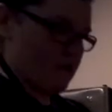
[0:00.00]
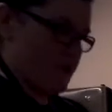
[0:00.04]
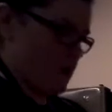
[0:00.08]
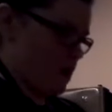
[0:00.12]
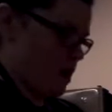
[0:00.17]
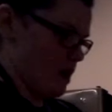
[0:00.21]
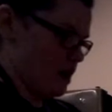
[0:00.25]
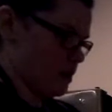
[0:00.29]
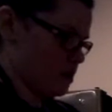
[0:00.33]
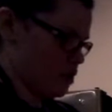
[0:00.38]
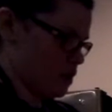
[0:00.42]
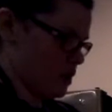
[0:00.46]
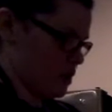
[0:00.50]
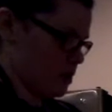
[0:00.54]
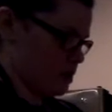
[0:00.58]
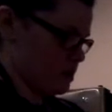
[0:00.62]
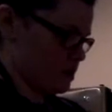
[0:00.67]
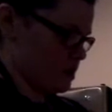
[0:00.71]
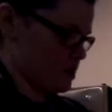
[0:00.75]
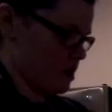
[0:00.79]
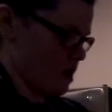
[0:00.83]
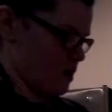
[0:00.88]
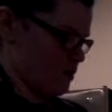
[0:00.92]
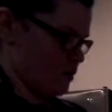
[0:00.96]
hot chicken
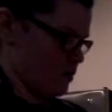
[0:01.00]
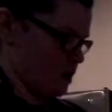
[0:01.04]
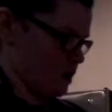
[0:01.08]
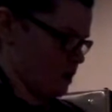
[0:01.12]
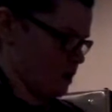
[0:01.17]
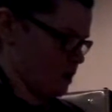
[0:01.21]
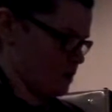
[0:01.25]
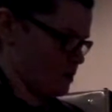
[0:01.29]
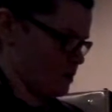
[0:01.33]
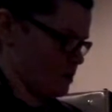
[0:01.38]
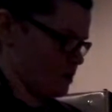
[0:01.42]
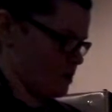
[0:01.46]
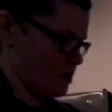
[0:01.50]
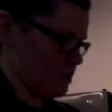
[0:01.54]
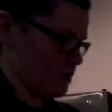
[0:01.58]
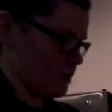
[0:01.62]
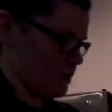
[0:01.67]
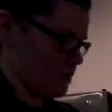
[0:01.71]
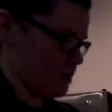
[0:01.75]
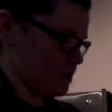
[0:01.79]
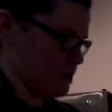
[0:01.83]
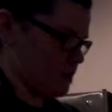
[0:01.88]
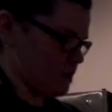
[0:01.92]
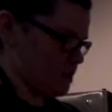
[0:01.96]
stock we're going to use here in a
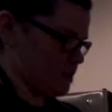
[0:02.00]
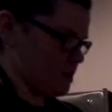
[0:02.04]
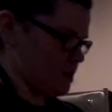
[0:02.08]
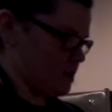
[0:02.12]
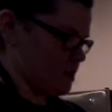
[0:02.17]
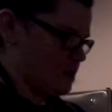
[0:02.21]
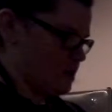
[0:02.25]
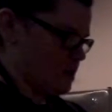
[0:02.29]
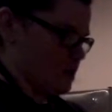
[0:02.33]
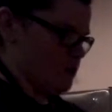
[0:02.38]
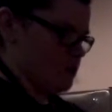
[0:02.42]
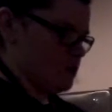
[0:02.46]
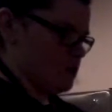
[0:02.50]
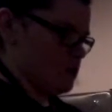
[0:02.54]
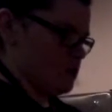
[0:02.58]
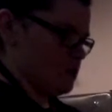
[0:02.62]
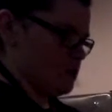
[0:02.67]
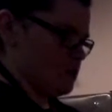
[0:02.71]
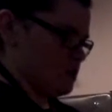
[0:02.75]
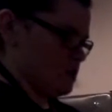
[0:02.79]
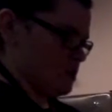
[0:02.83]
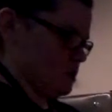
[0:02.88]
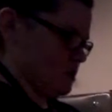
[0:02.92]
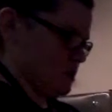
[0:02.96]
few minutes. So
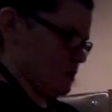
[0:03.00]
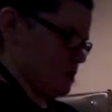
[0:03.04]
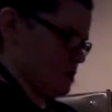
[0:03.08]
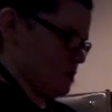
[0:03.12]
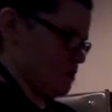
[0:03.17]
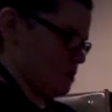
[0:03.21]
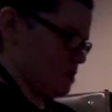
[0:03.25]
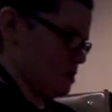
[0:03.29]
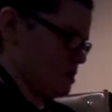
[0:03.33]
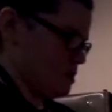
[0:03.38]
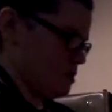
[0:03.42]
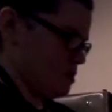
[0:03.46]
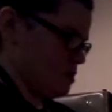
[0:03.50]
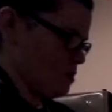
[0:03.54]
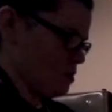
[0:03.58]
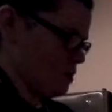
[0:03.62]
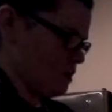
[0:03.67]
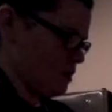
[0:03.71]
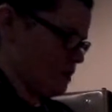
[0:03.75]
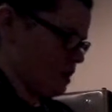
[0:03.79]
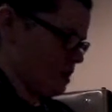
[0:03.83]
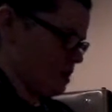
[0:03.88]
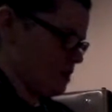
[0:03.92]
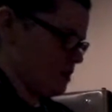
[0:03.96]
let's just get some salt
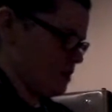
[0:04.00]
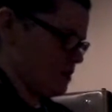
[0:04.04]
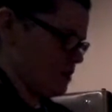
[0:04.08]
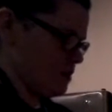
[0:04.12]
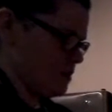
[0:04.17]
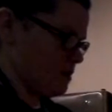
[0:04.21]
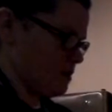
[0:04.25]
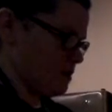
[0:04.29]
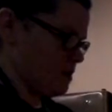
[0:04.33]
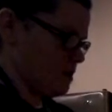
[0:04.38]
in here.